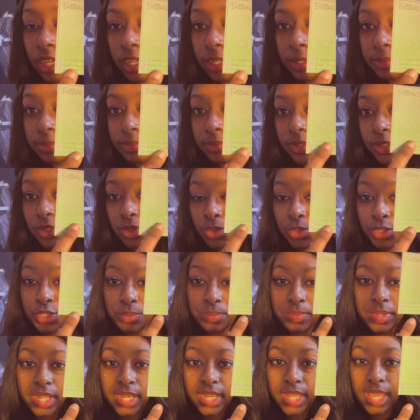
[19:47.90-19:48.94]
social
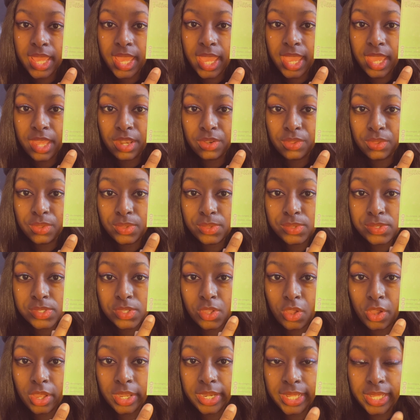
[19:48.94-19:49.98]
media handles
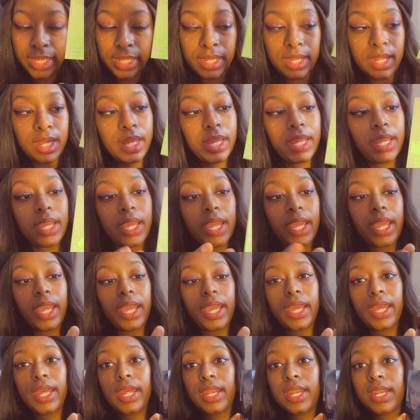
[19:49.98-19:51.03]
on it,
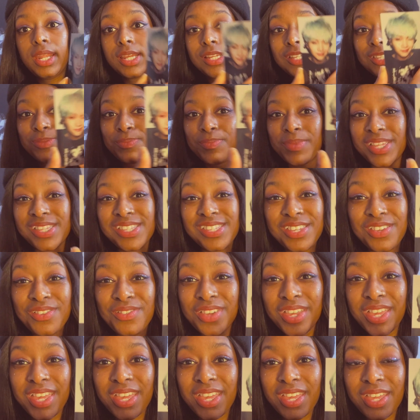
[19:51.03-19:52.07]
and it's mint
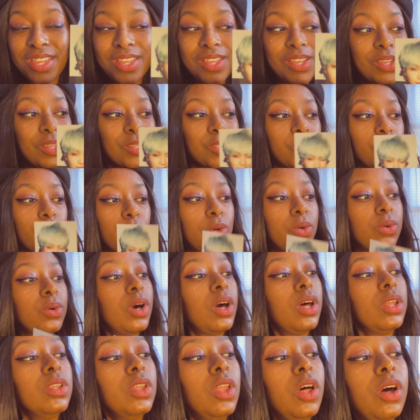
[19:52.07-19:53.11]
Yoongi. So
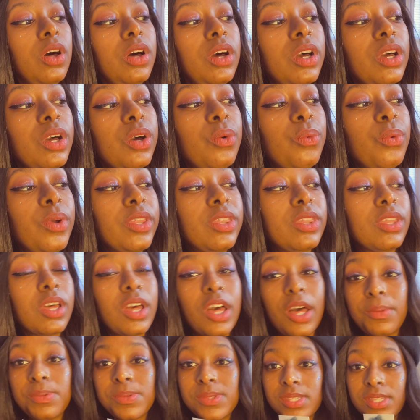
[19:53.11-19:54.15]
along with the
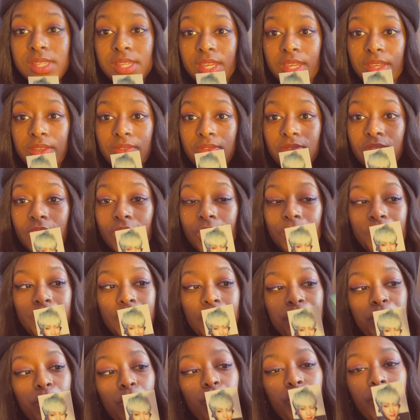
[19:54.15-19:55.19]
cup sleeve,
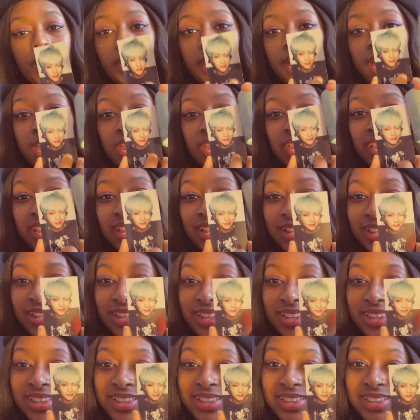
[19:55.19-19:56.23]
people would get
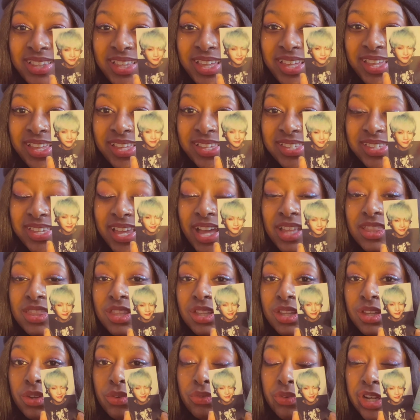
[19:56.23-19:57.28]
these at
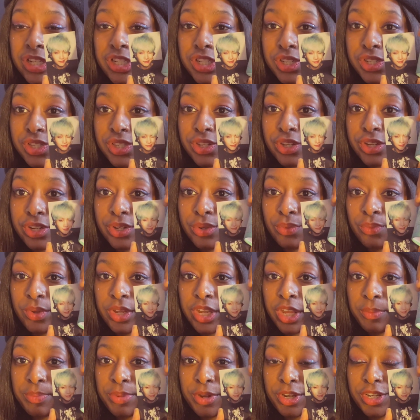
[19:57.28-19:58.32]
the register when
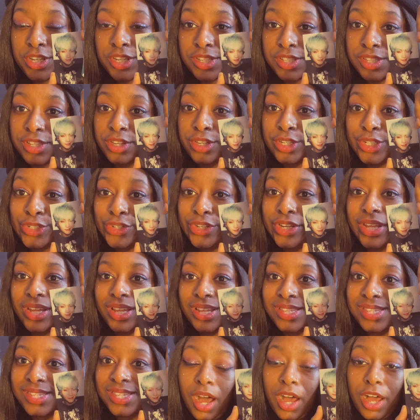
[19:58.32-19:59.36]
they purchase their
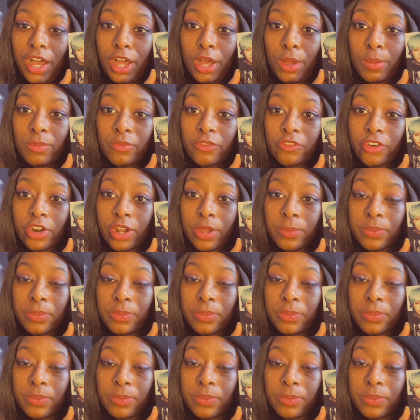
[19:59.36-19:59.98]
drinks from the